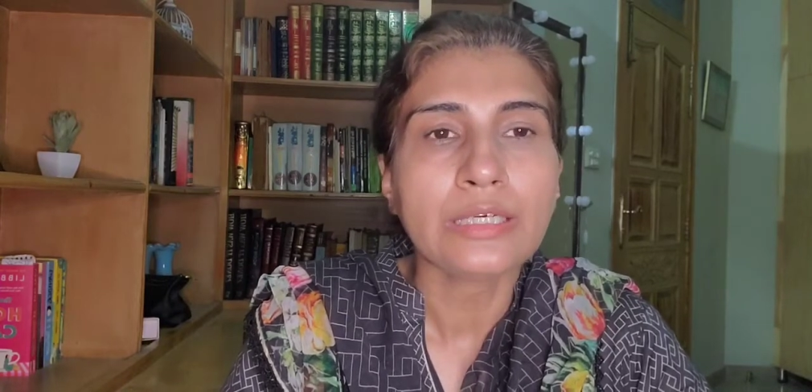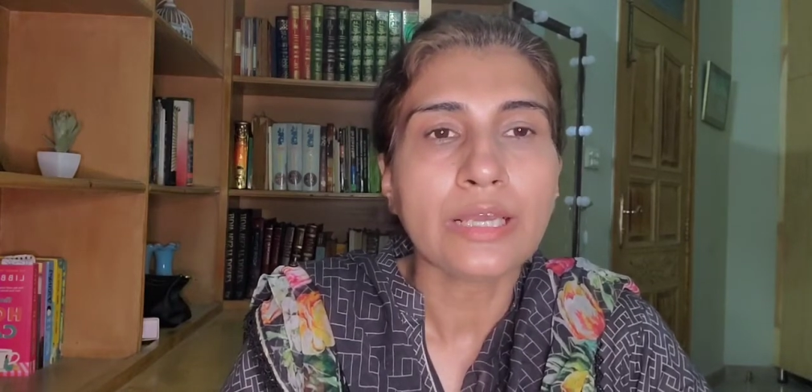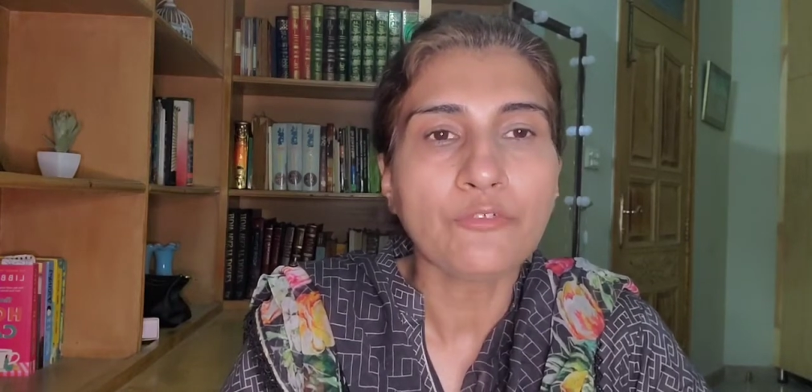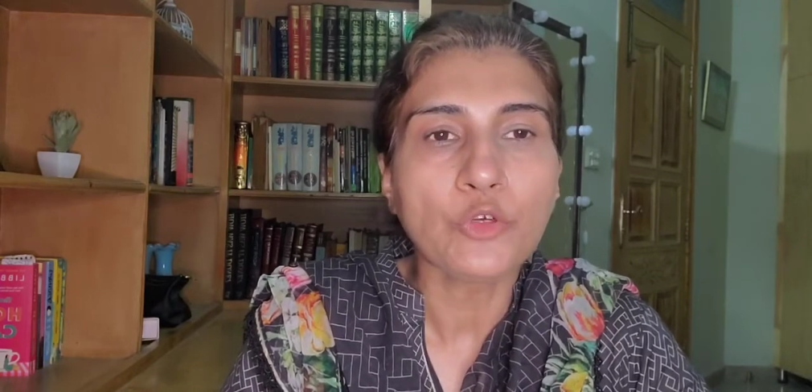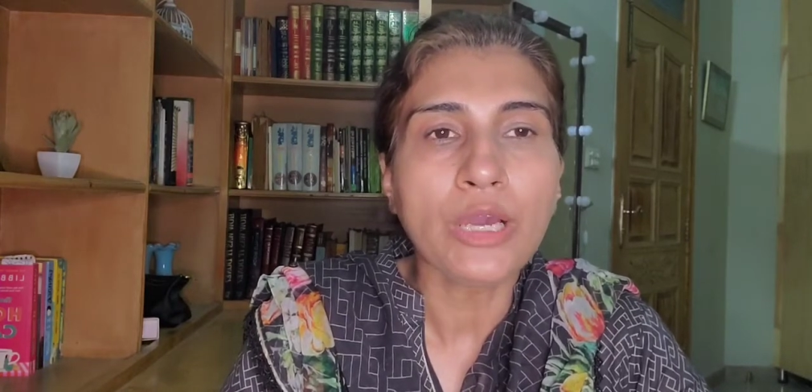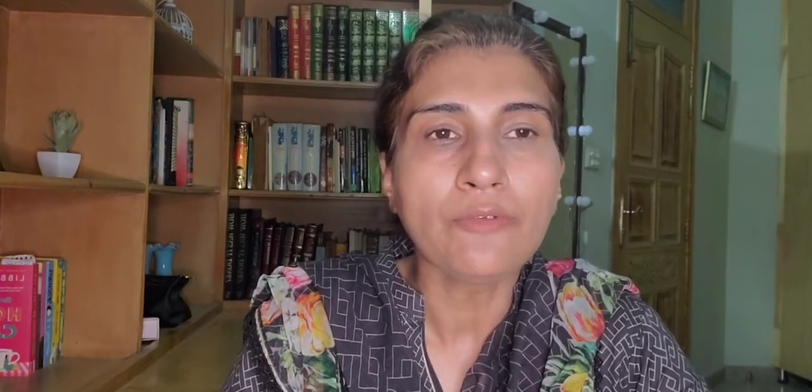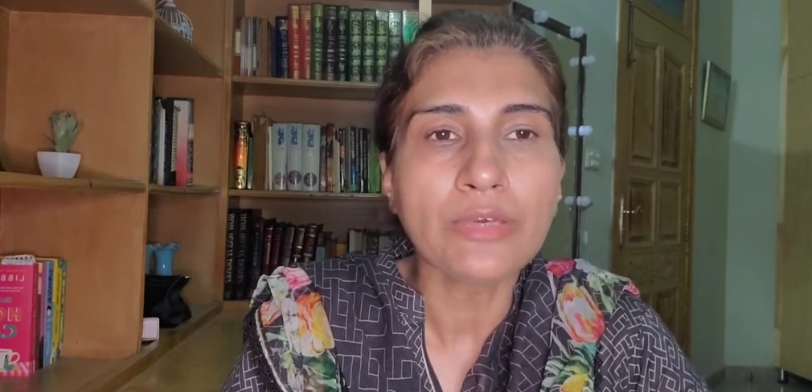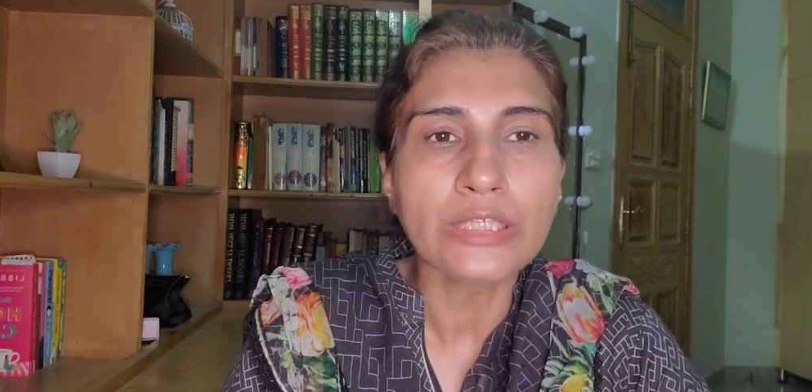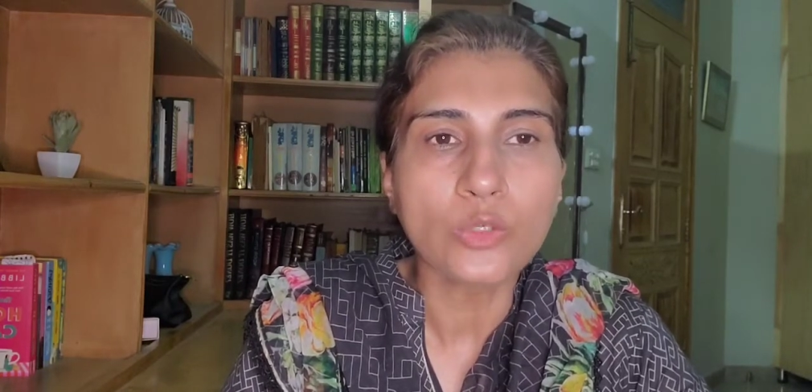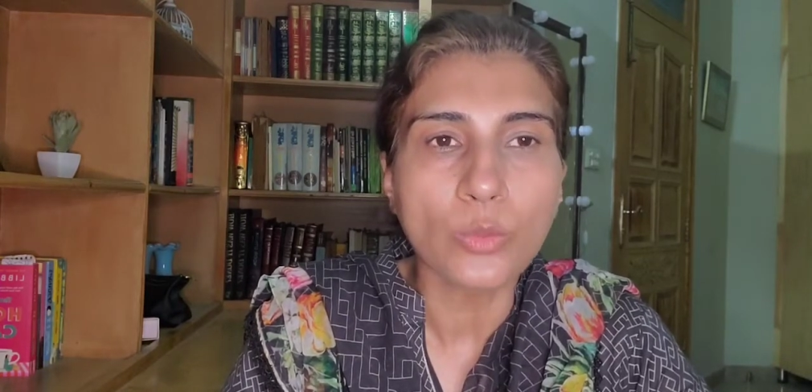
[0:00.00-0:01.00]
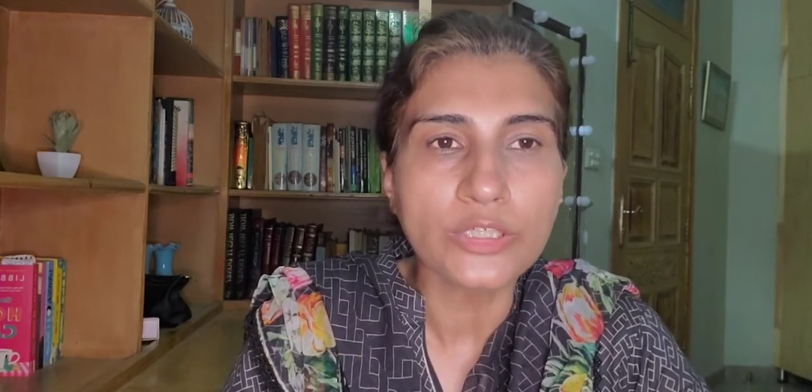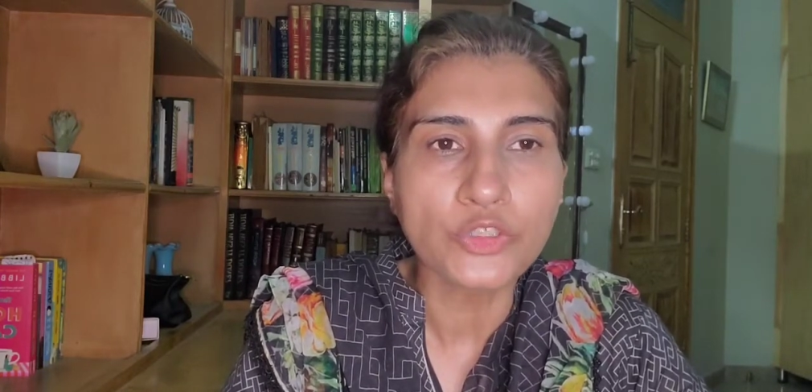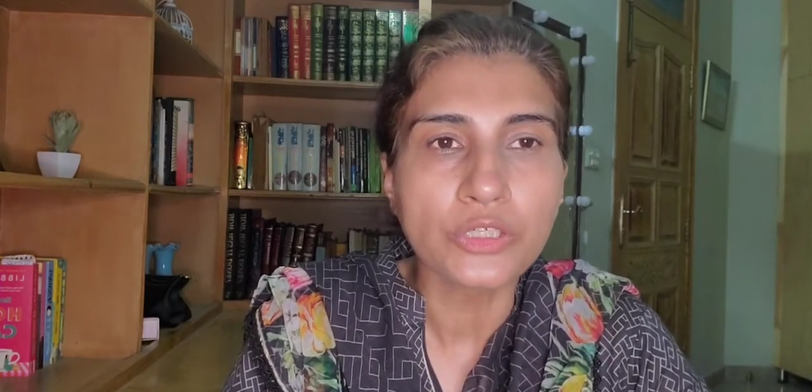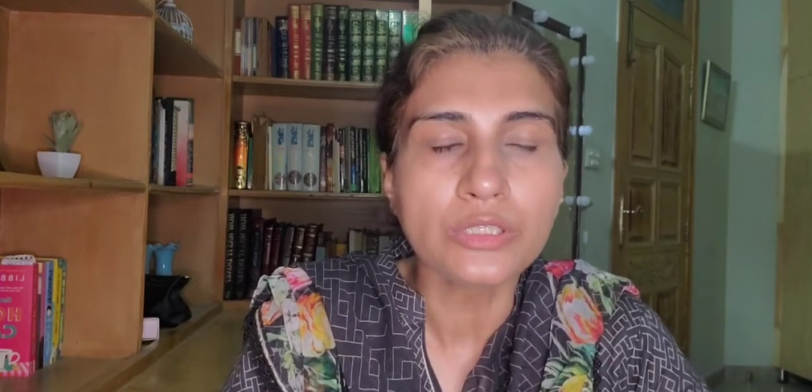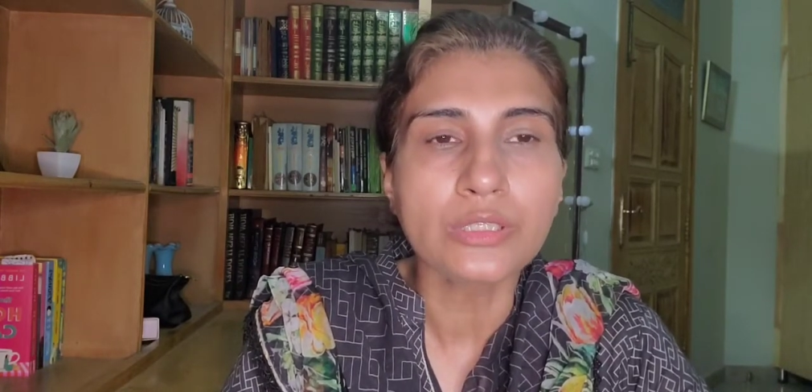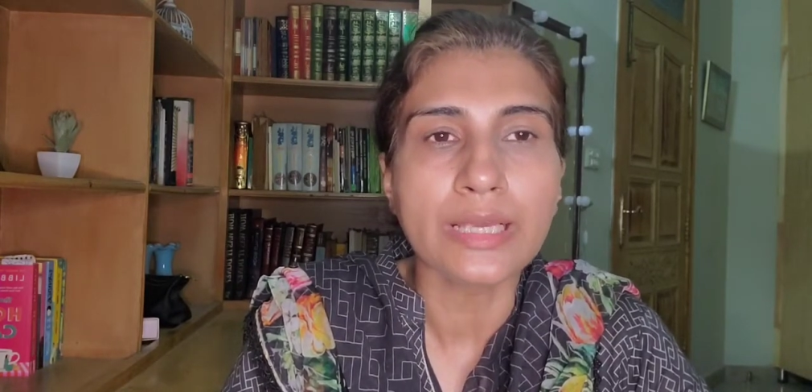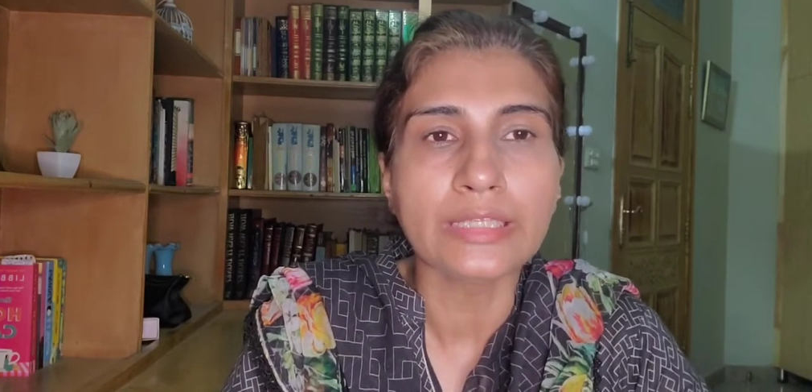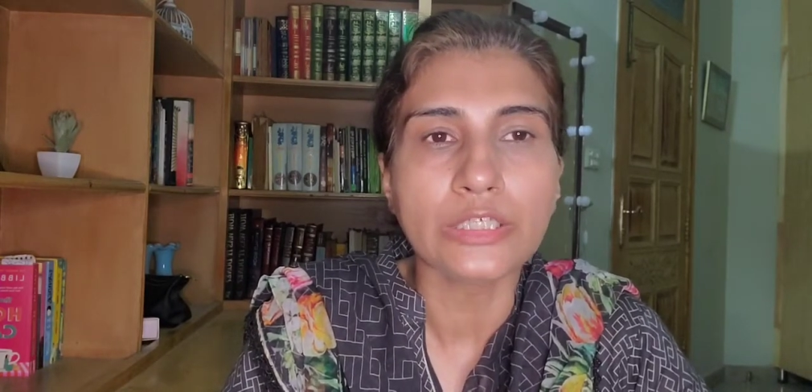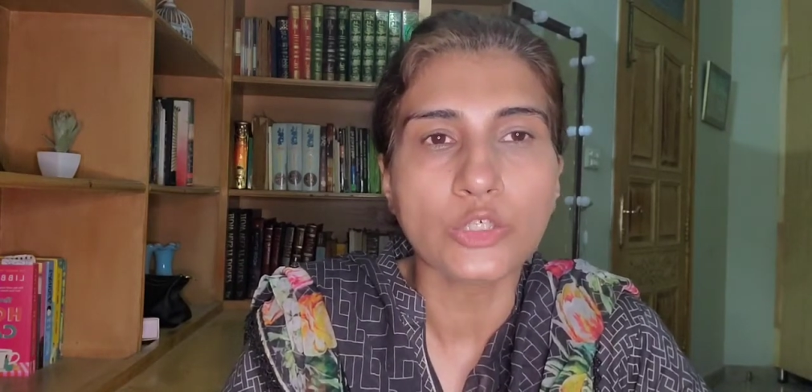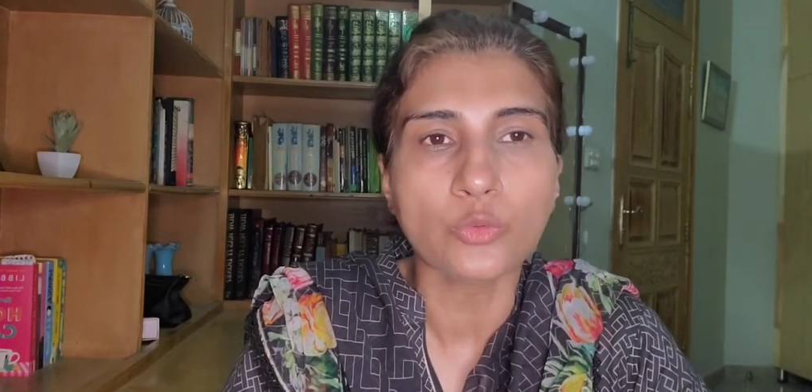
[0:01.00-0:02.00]
If you have any questions,
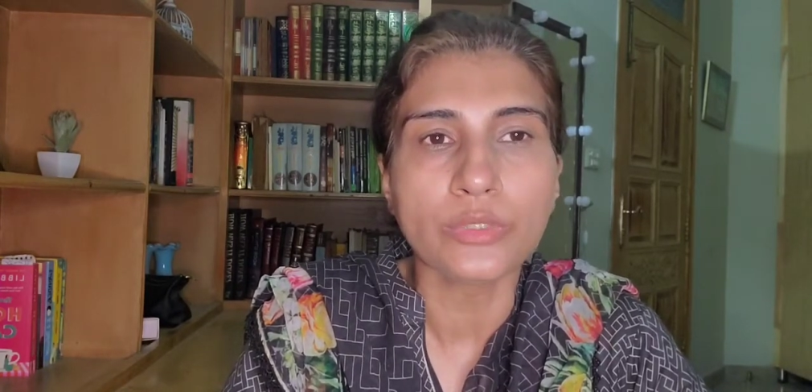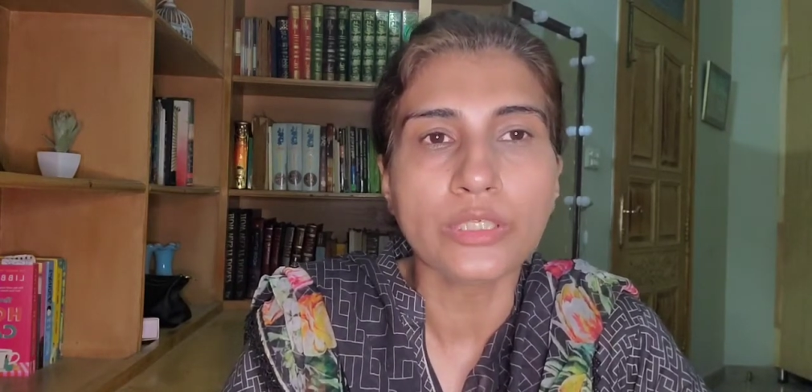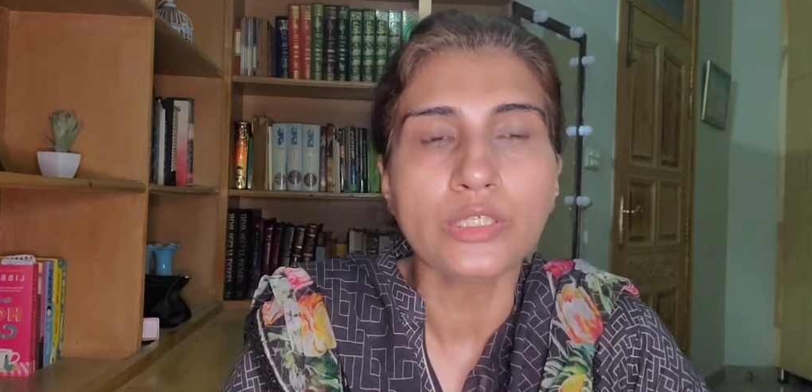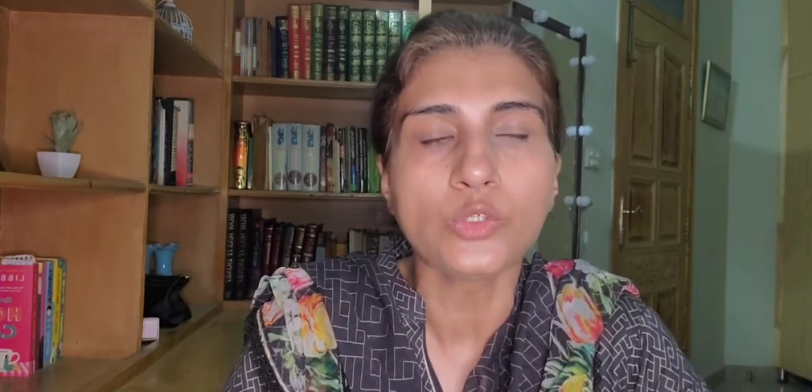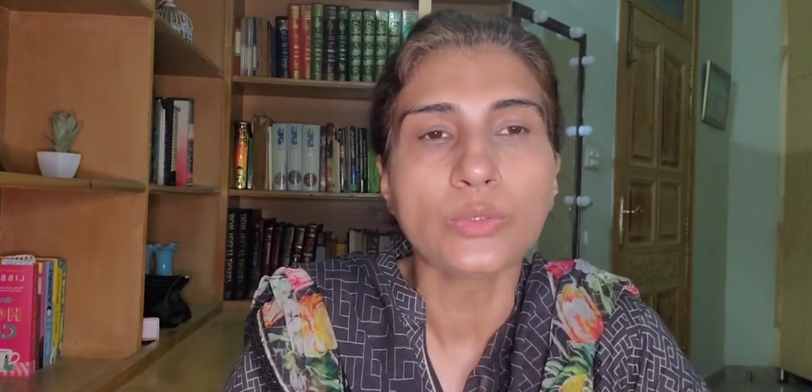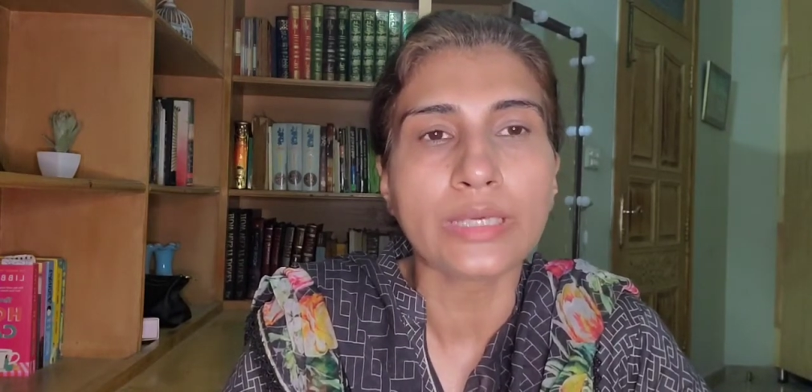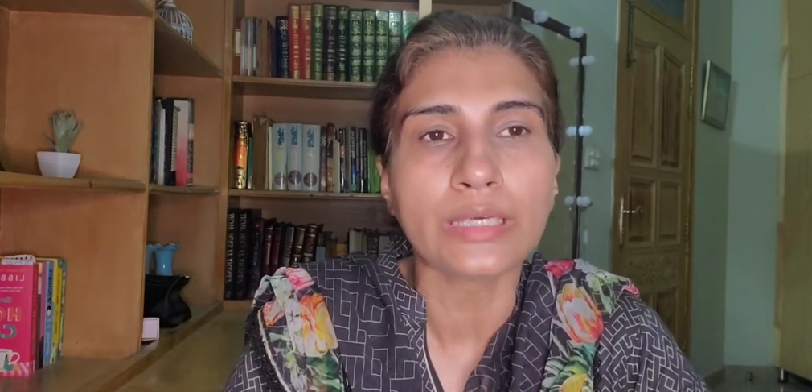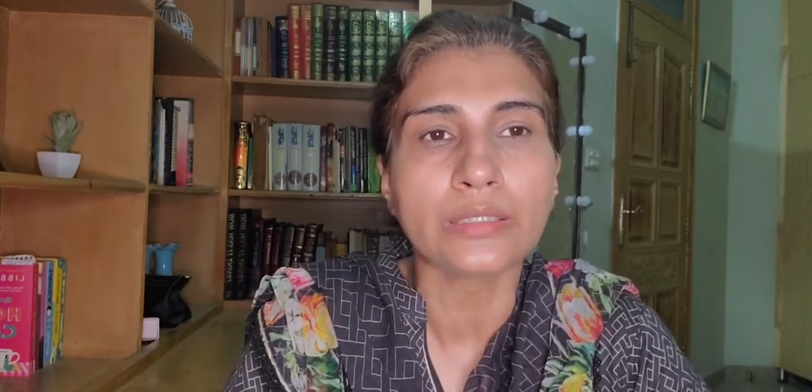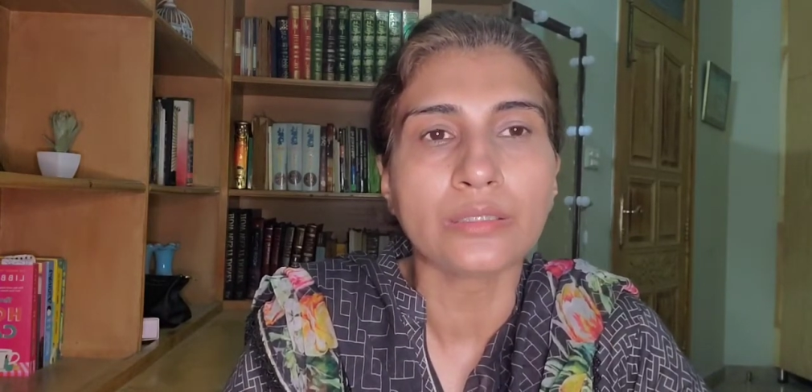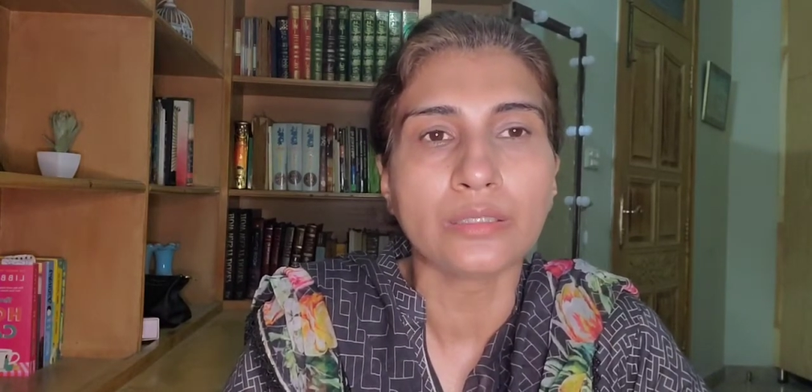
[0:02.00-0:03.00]
any queries, you can